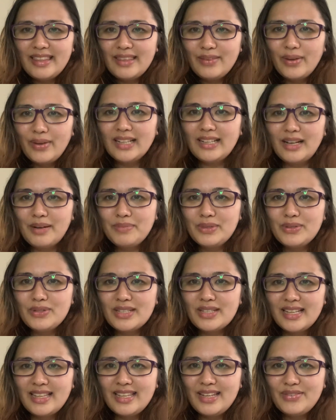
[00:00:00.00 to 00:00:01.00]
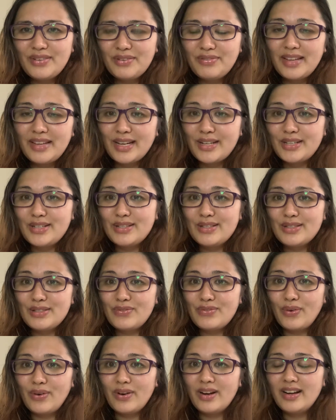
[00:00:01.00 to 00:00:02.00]
welcome to Sunday Reflections
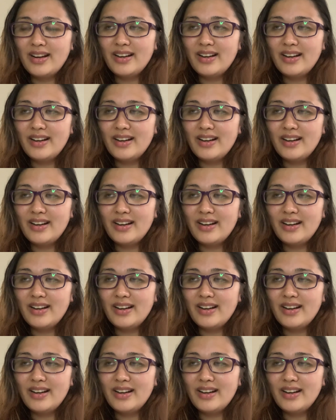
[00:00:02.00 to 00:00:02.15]
for